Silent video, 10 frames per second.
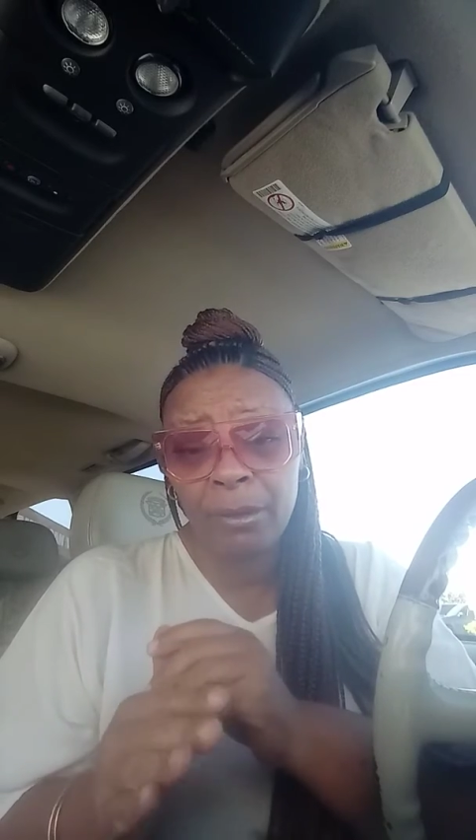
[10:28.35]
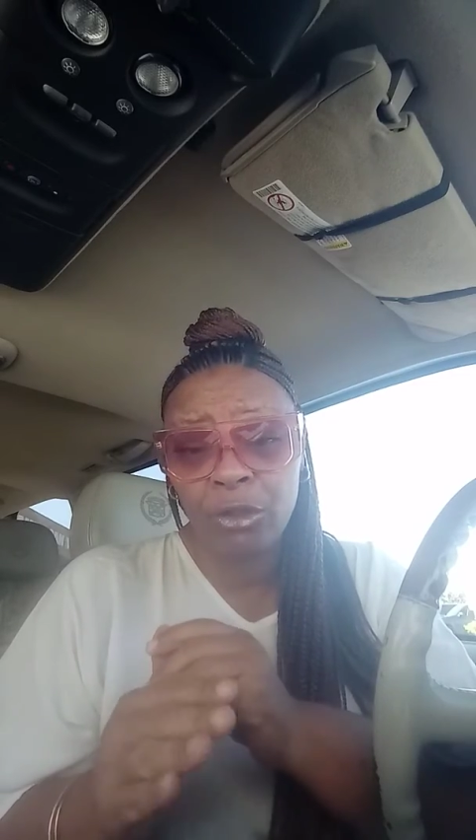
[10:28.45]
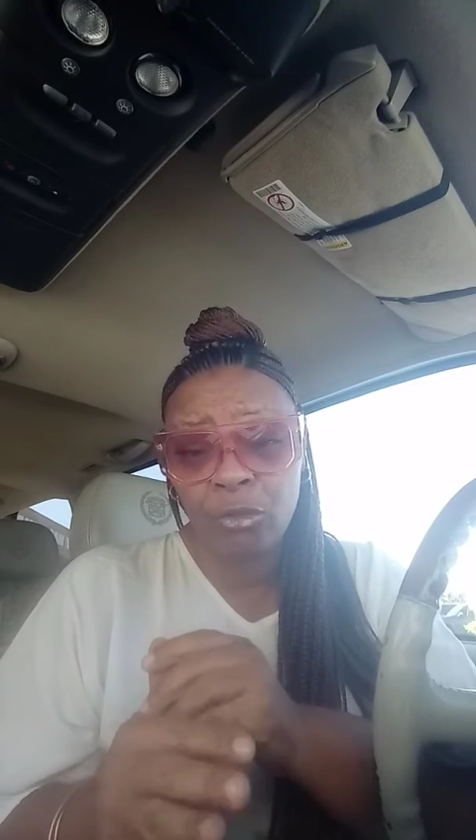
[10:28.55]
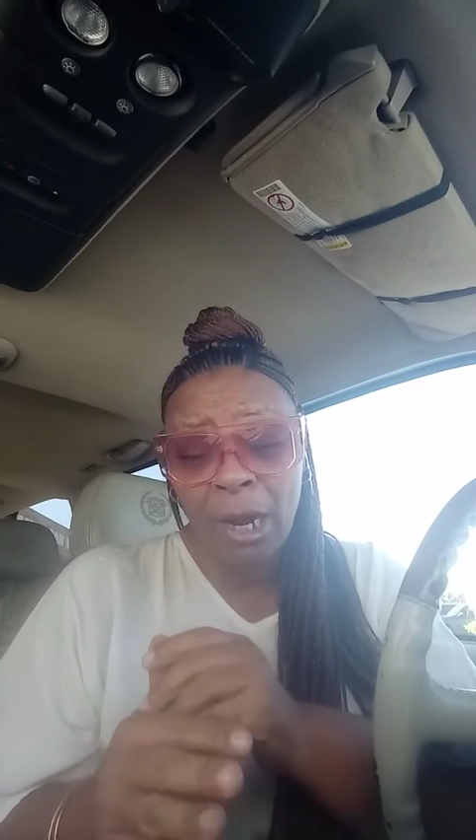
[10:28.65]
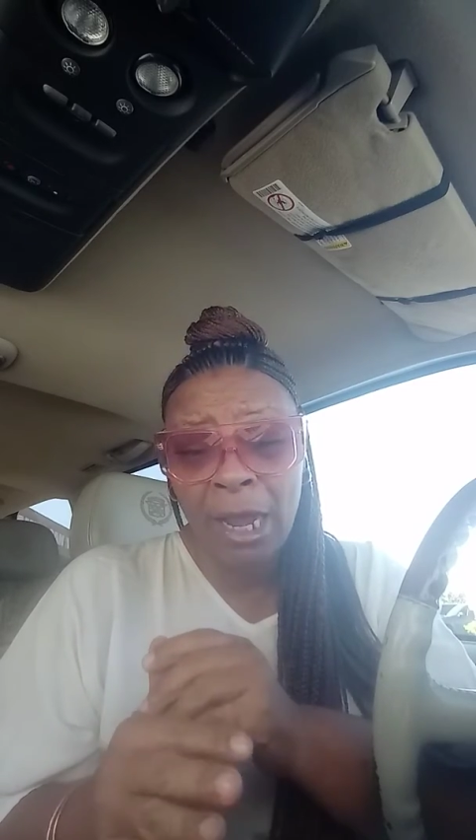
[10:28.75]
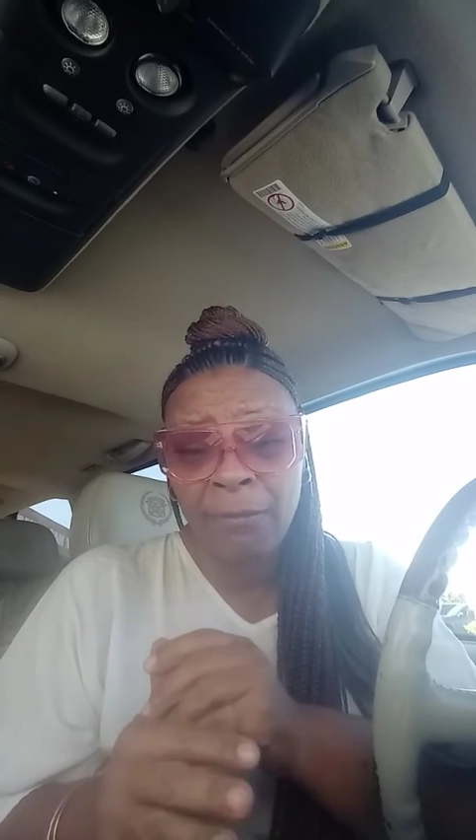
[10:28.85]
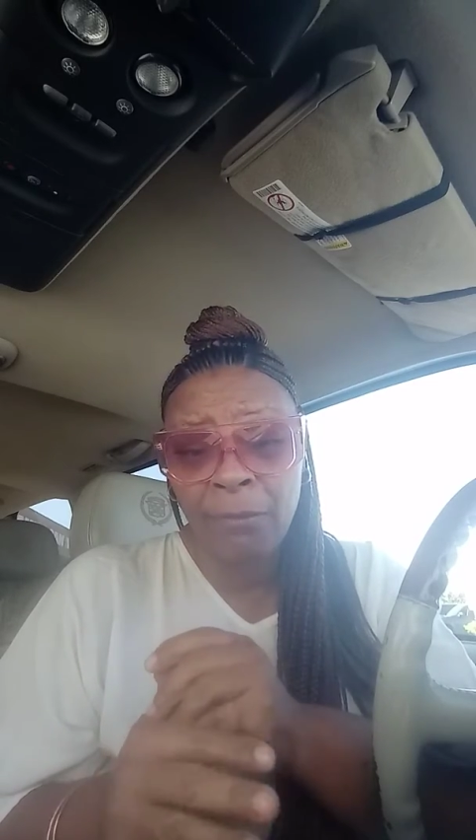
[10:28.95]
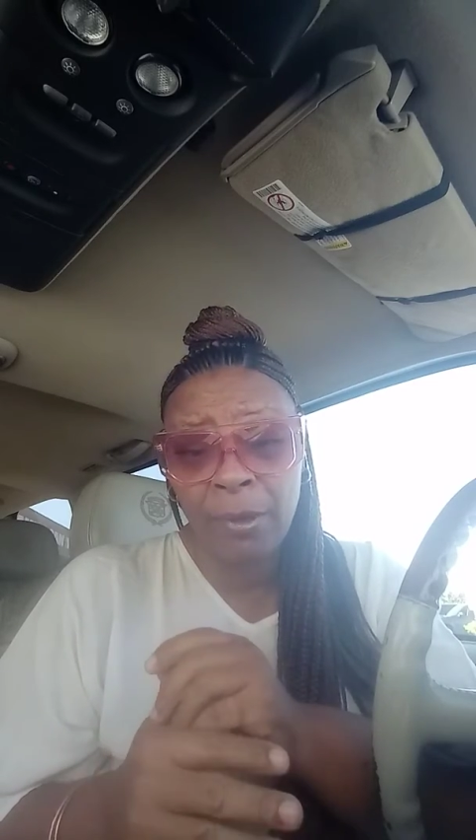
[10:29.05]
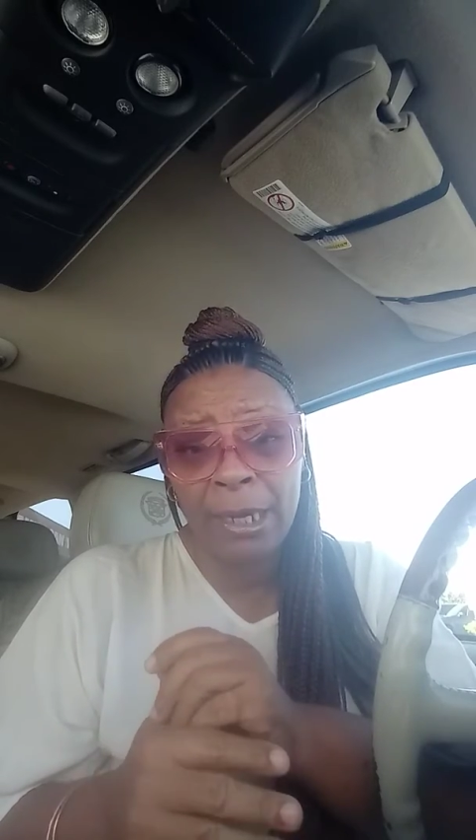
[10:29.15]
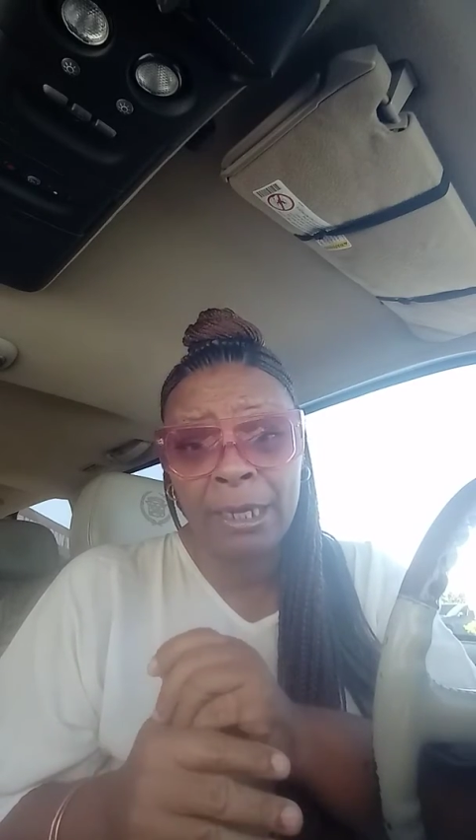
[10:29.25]
they
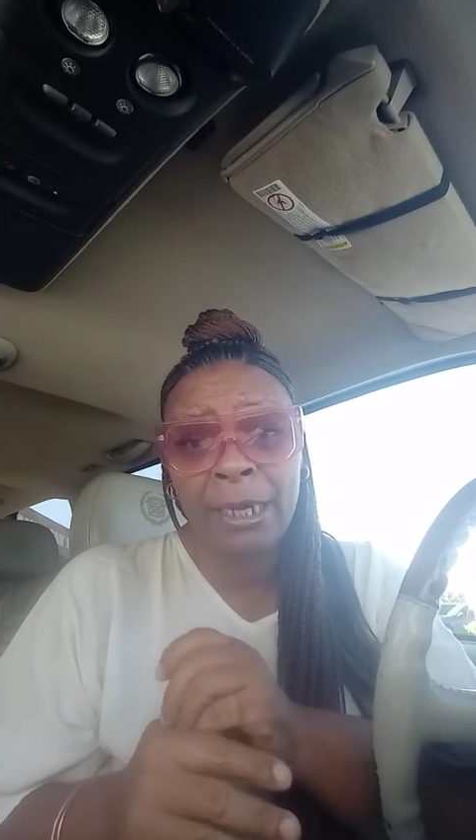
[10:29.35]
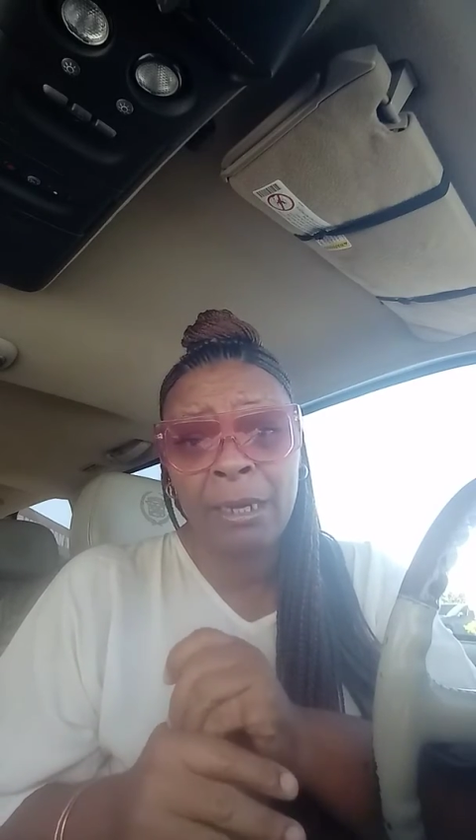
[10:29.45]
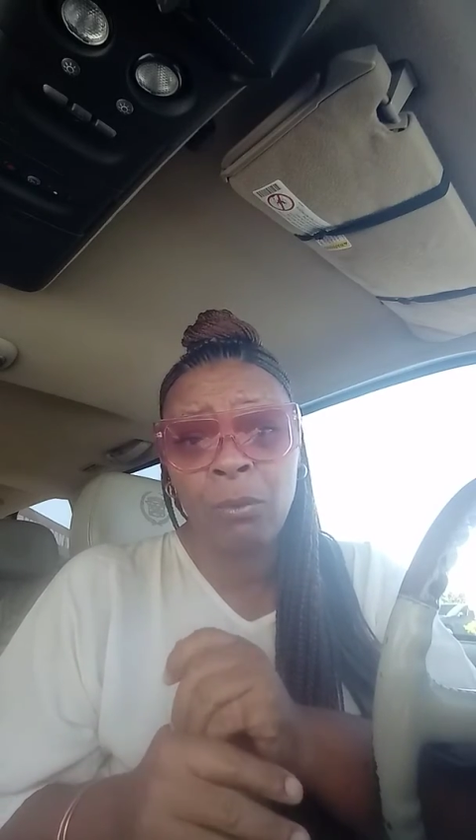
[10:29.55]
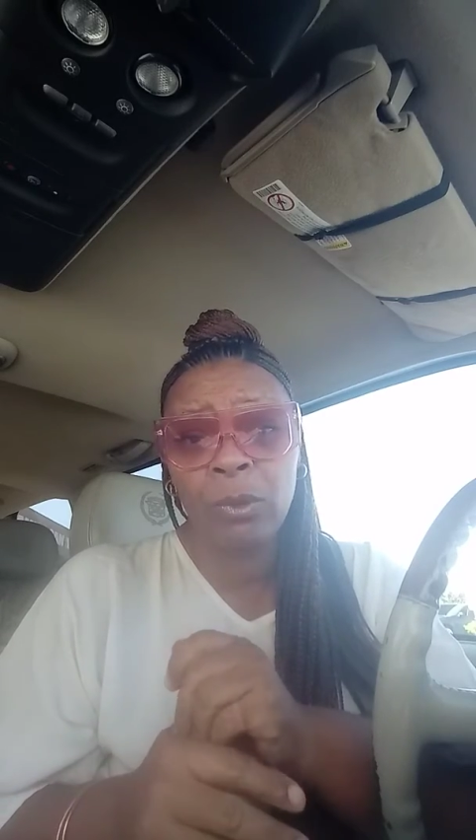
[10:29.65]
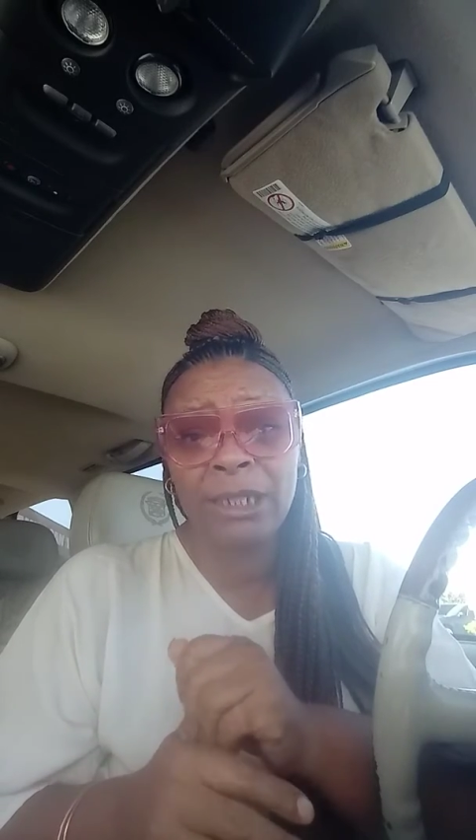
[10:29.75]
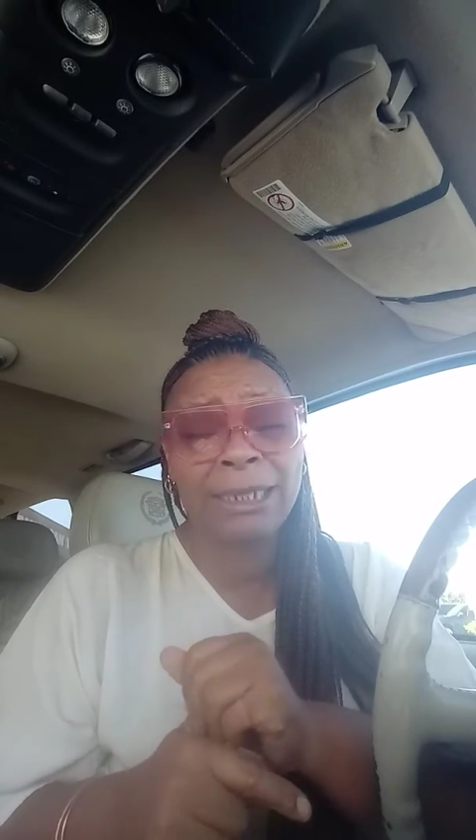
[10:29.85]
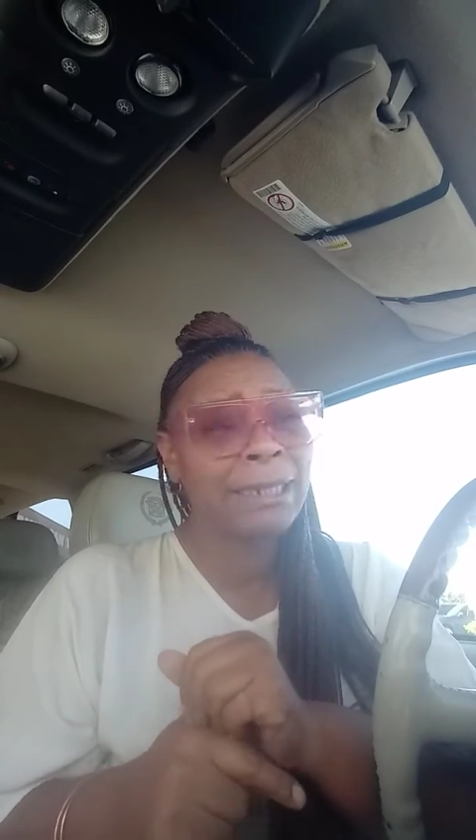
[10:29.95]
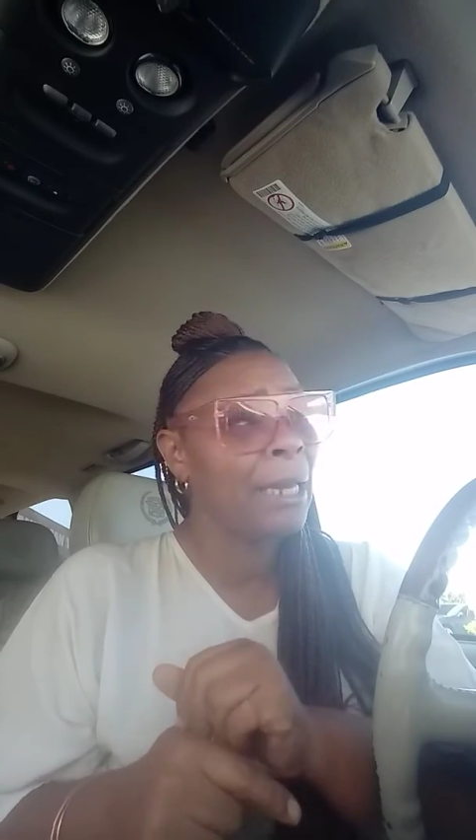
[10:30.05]
all ran and said,